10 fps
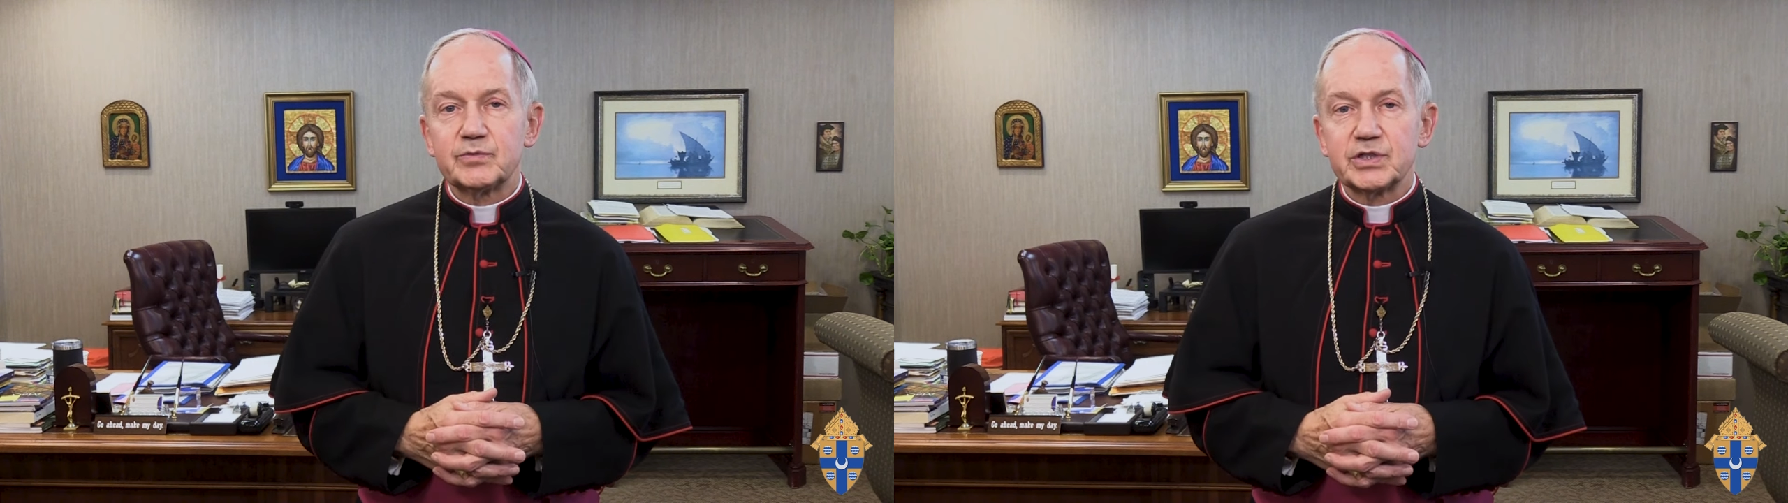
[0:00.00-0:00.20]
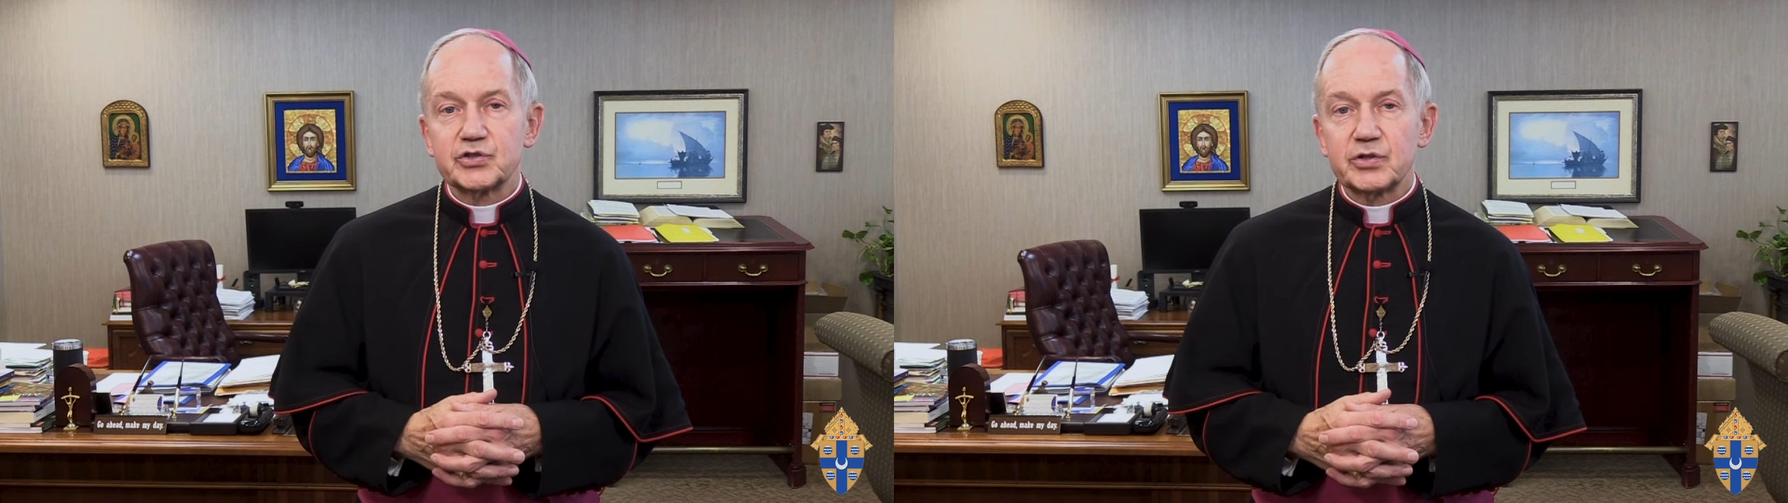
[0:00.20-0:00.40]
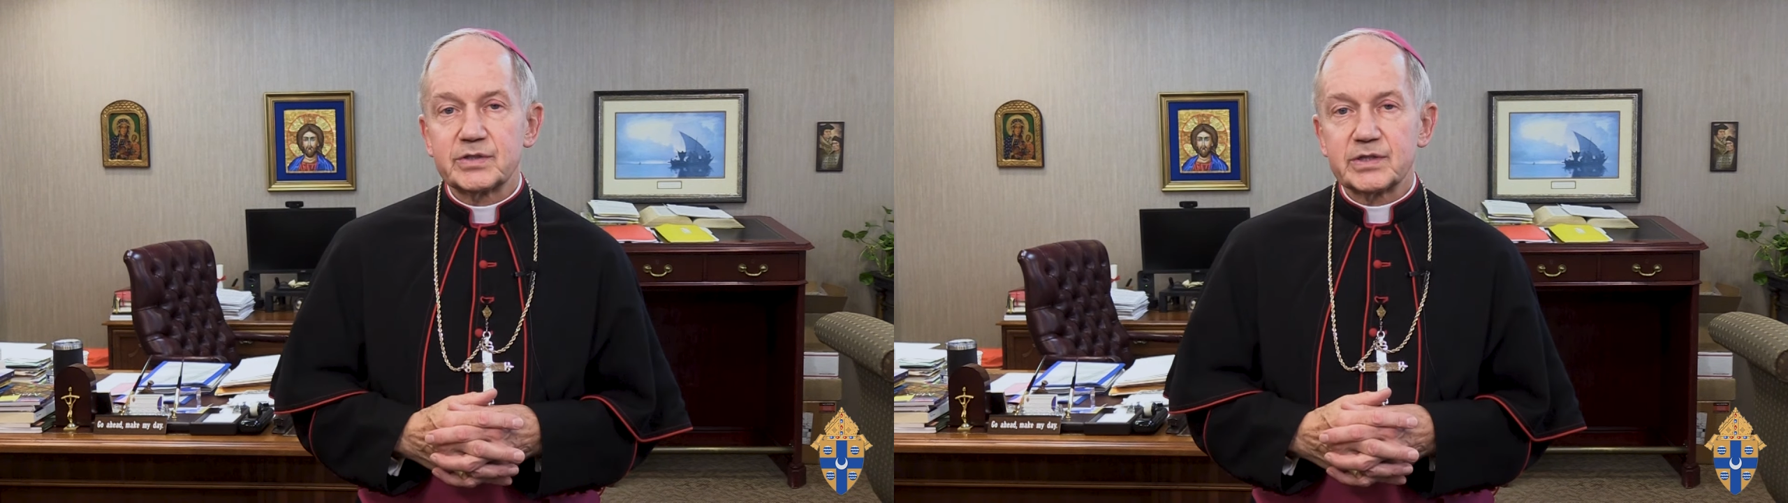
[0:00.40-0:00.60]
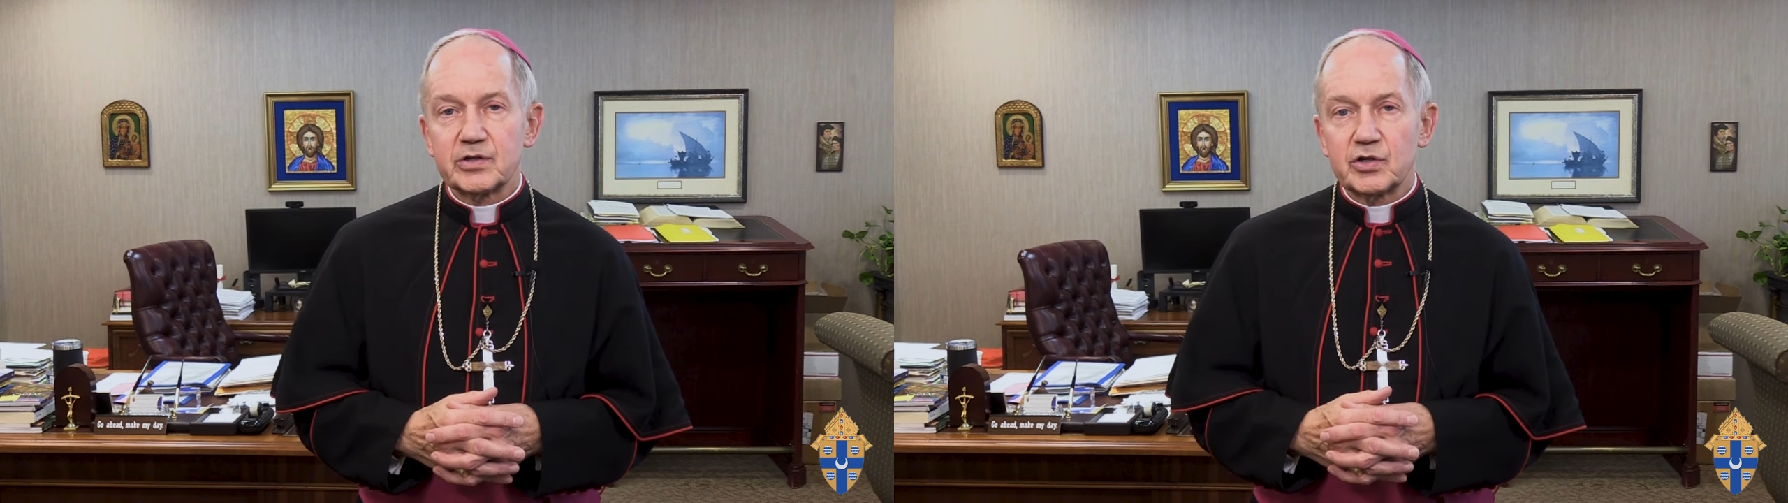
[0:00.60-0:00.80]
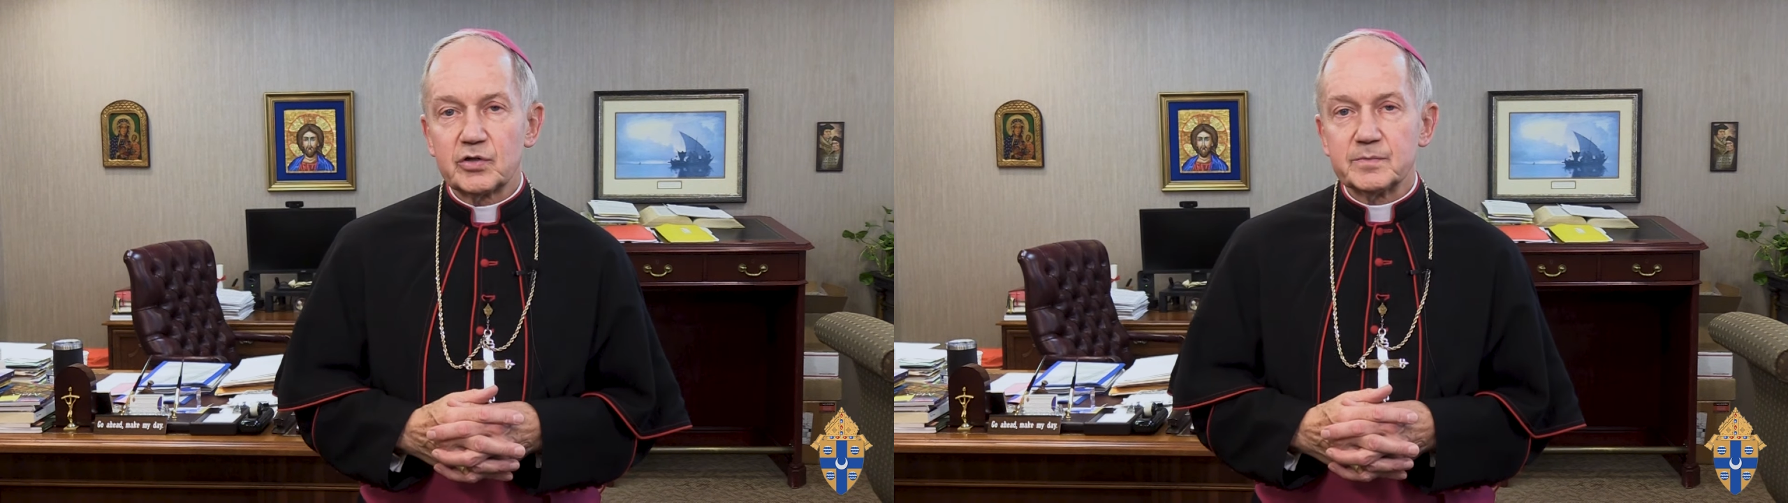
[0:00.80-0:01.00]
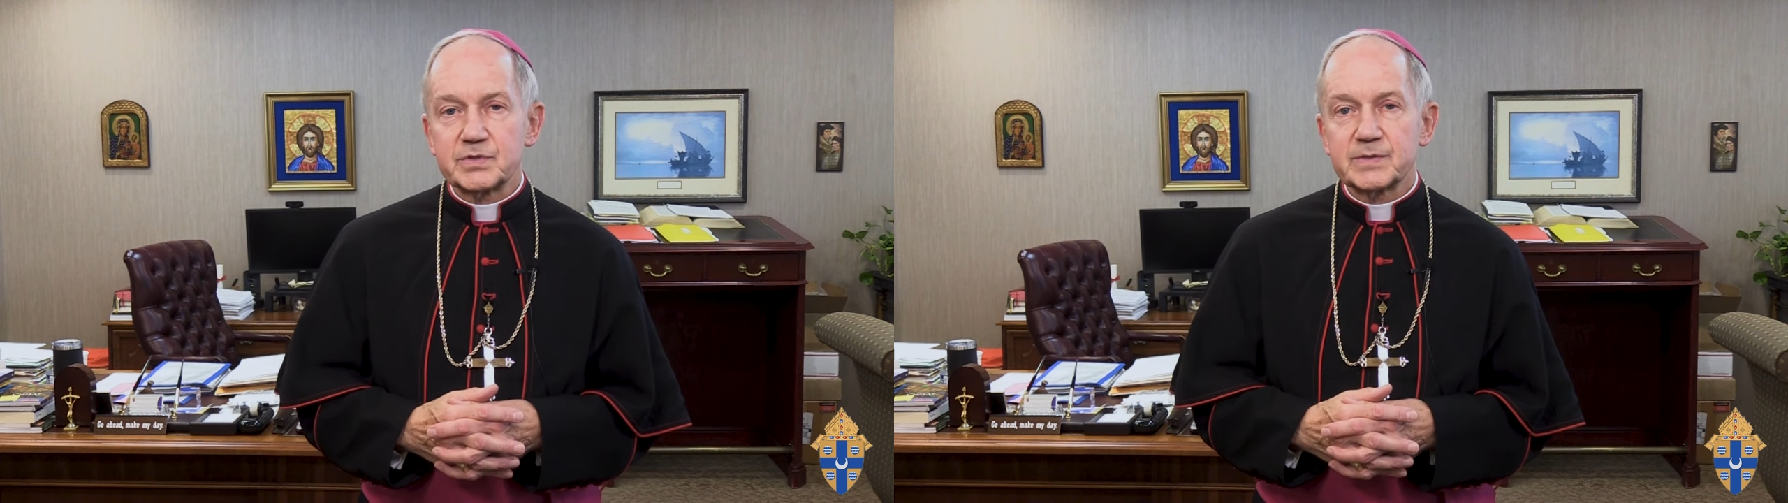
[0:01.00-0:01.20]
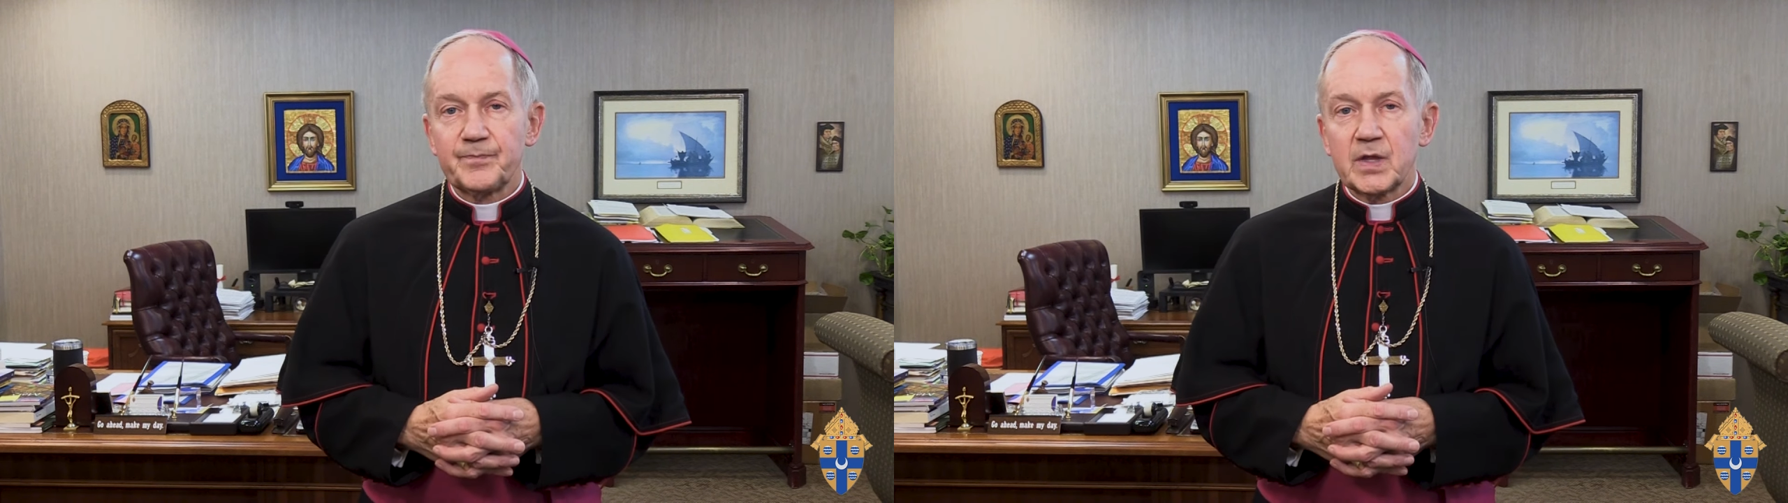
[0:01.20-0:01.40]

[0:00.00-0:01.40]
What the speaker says: returned to their homes.